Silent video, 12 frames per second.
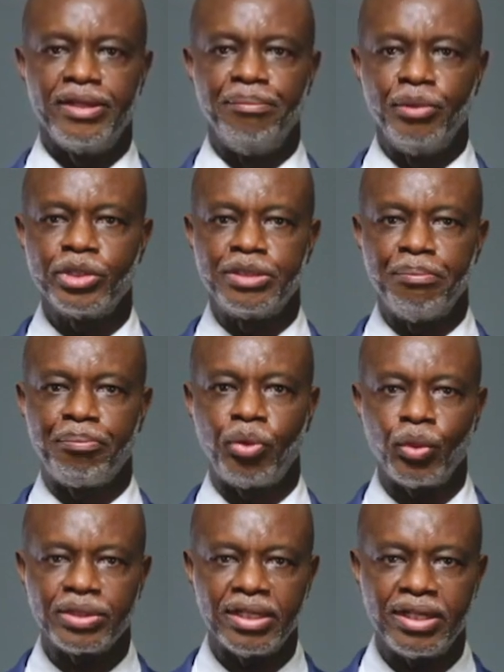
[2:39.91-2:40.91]
The most
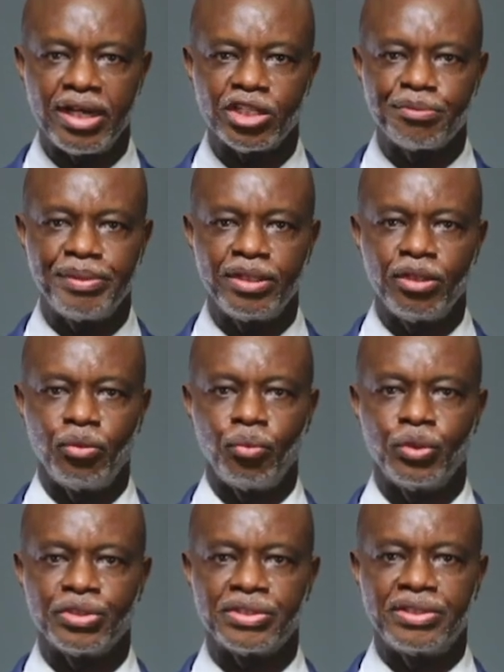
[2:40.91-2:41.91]
important aspect
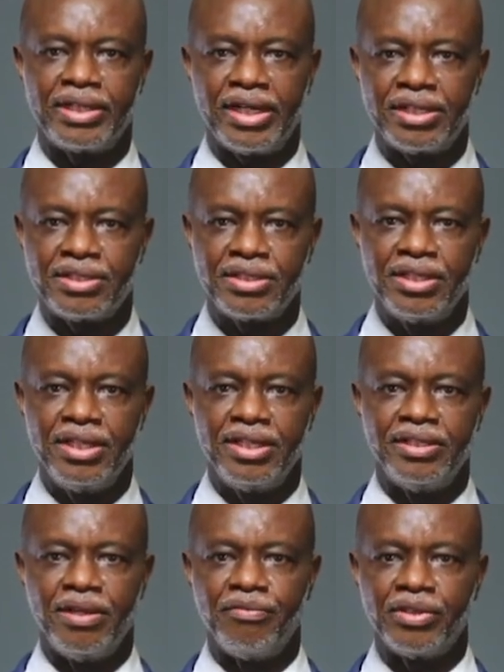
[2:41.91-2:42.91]
was that
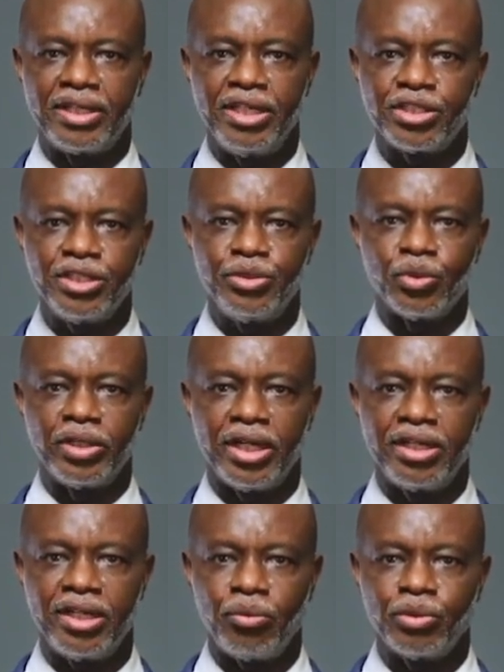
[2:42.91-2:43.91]
the invitation to
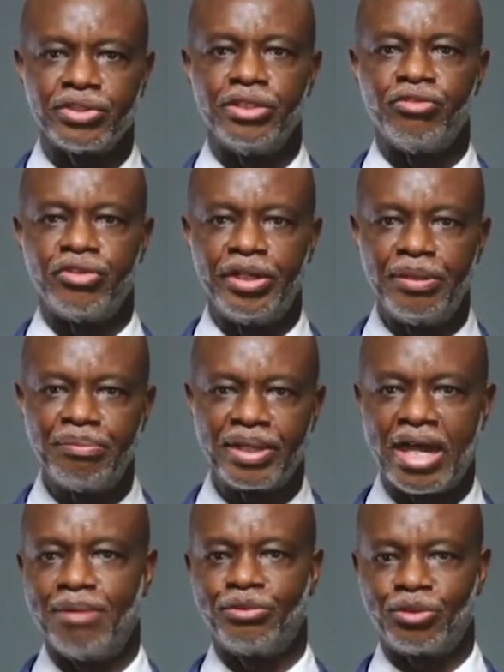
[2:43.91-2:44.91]
Ghana was a dream
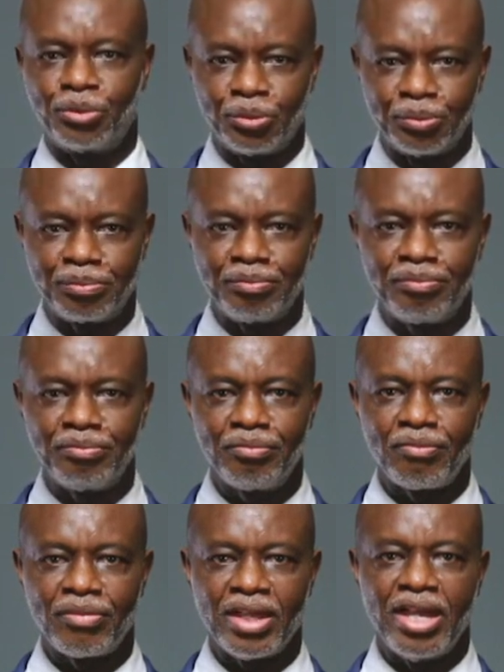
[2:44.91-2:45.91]
come true.
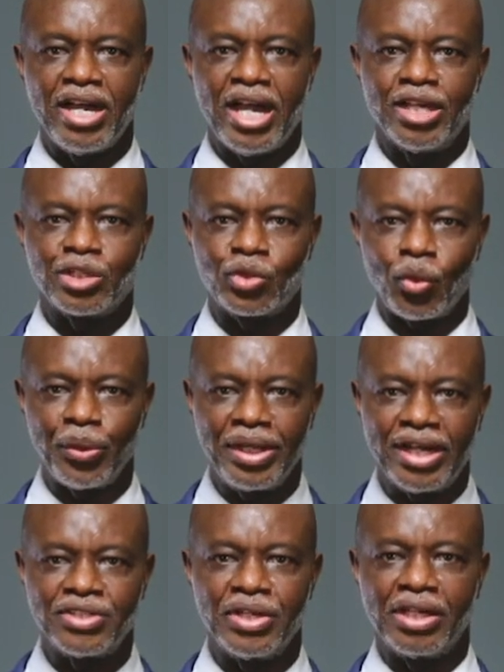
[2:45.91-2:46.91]
I saw
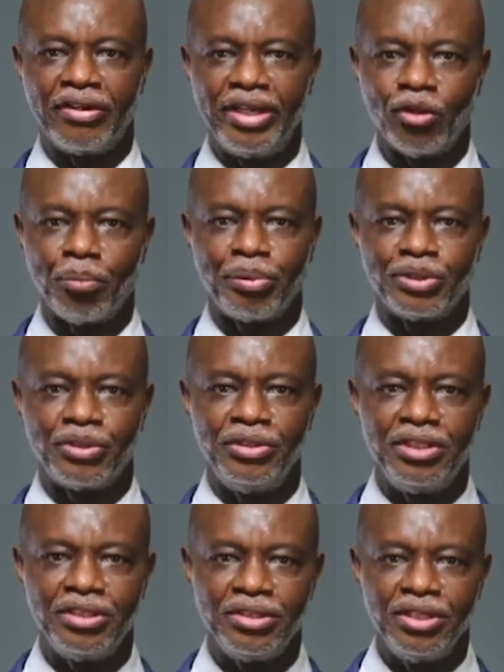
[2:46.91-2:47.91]
it as a great
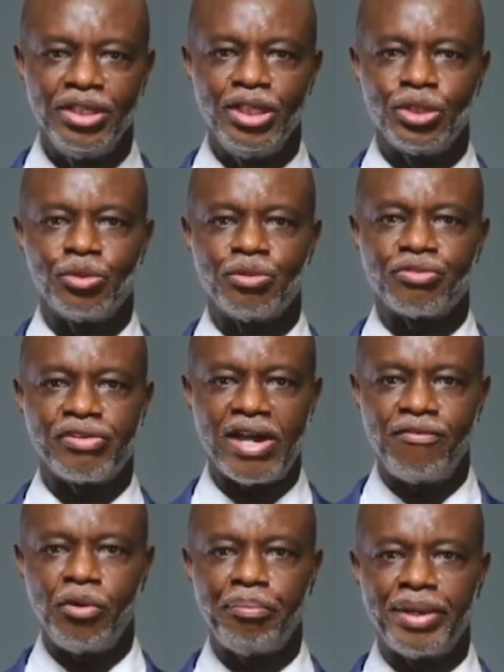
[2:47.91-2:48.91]
opportunity to
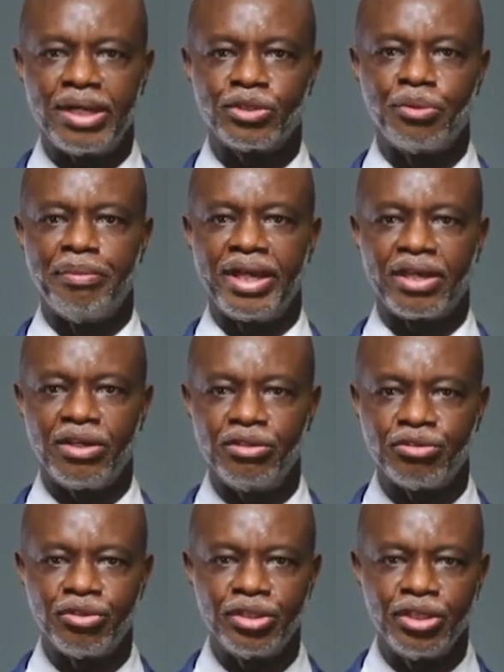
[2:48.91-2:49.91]
travel back to my
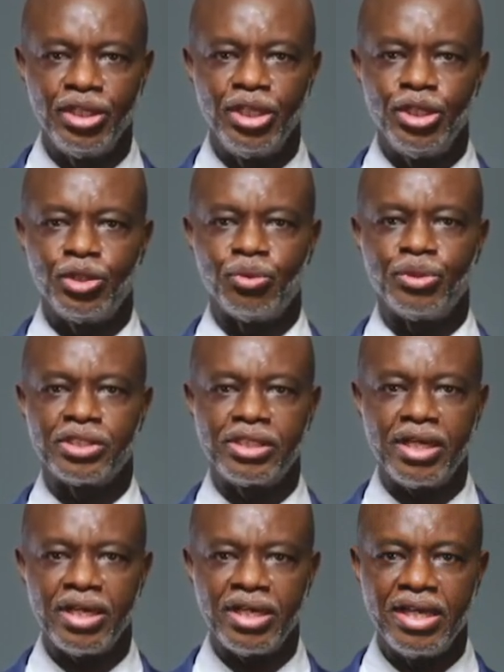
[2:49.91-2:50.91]
country to
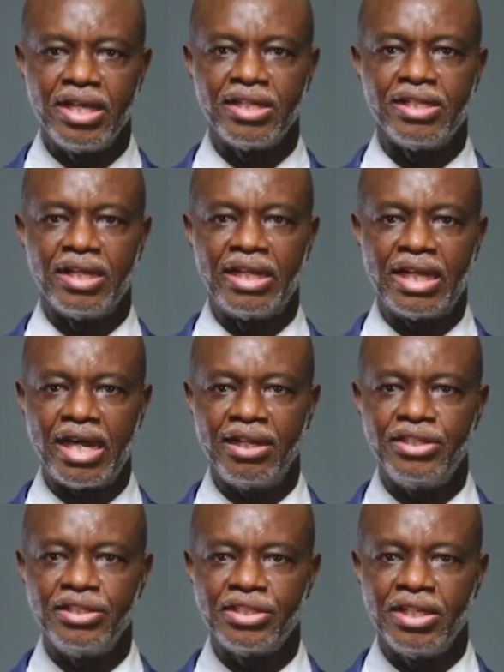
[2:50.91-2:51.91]
share the
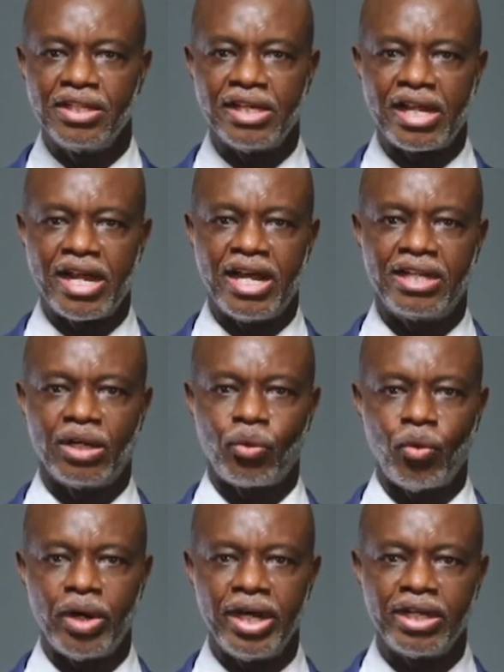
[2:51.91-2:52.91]
knowledge that I had
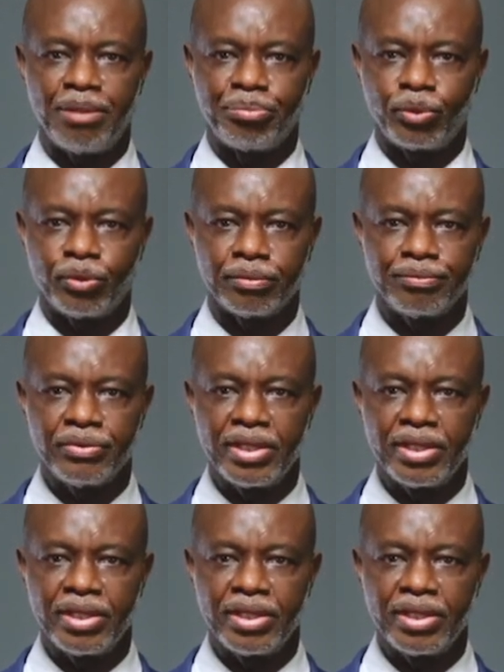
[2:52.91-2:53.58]
acquired abroad,